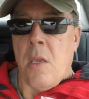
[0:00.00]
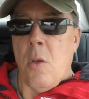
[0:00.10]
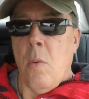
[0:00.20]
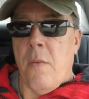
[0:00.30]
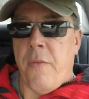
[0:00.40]

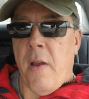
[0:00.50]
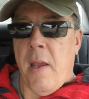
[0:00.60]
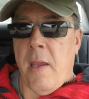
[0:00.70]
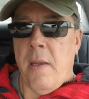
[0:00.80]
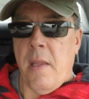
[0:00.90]
you will
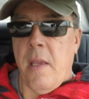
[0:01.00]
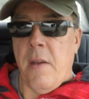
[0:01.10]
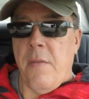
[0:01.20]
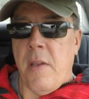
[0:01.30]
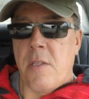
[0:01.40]
find
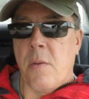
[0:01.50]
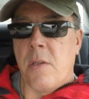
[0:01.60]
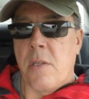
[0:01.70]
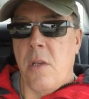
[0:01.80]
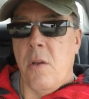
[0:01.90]

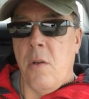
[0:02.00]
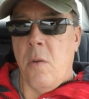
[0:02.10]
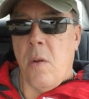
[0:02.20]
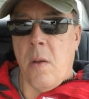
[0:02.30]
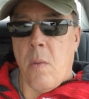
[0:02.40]
individuals
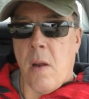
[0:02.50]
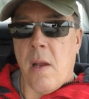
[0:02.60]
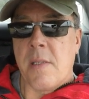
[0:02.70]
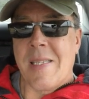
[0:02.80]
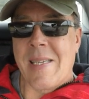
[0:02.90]
who were
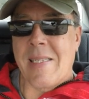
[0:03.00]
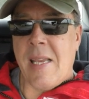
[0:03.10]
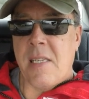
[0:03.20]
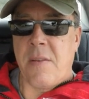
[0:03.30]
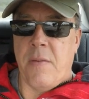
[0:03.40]

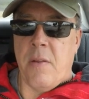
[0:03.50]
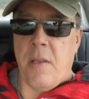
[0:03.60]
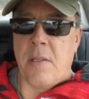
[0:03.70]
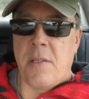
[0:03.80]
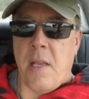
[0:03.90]

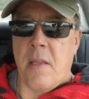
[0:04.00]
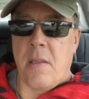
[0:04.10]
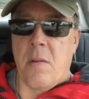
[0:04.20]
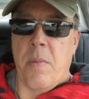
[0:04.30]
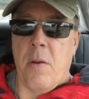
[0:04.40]
unsuccessful in
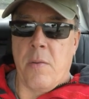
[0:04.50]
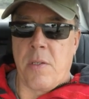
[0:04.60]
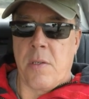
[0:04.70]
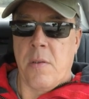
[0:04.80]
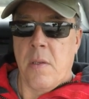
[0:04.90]
selling their
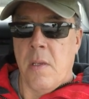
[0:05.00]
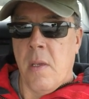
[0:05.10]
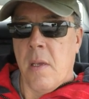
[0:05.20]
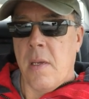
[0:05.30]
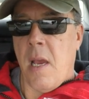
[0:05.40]
boats.
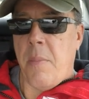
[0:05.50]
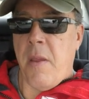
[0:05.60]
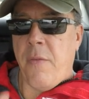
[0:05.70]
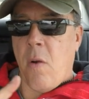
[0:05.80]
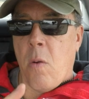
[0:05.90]
Now,
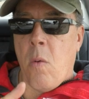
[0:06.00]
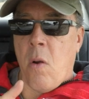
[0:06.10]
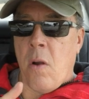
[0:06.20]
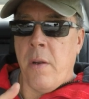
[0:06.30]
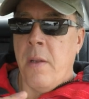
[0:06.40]
be
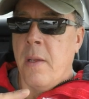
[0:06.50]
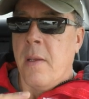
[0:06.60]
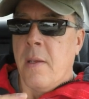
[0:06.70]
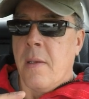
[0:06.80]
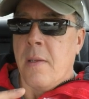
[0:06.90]
forewarned,
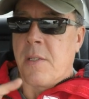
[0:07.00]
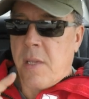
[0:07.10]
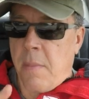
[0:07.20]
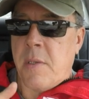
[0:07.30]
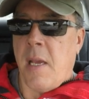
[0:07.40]

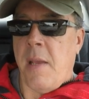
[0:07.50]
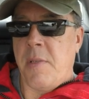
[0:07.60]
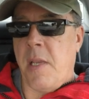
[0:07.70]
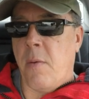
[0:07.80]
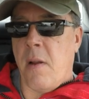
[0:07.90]

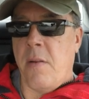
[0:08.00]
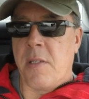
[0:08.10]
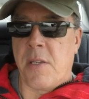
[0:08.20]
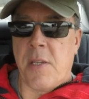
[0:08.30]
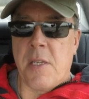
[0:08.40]
sometimes they were
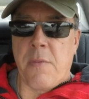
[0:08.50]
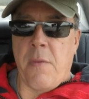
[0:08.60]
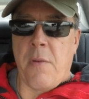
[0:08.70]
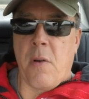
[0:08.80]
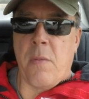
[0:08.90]

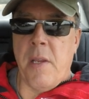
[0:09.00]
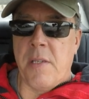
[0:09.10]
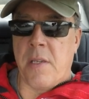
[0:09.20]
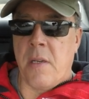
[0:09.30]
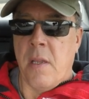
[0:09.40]
unsuccessful for a
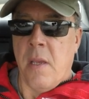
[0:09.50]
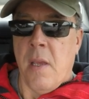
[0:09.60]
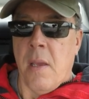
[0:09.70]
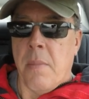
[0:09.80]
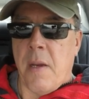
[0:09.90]

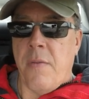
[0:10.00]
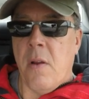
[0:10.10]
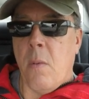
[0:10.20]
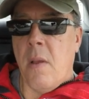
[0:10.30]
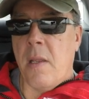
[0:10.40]
reason, but if
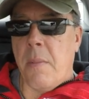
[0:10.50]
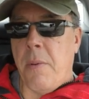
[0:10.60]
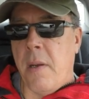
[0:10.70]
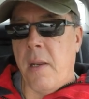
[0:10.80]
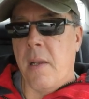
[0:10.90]
you're willing to
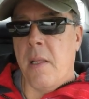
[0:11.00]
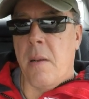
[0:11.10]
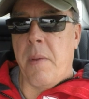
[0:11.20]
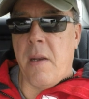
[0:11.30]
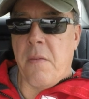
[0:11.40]
put in a
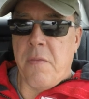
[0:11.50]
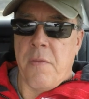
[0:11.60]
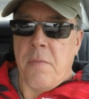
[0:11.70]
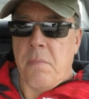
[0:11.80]
little bit of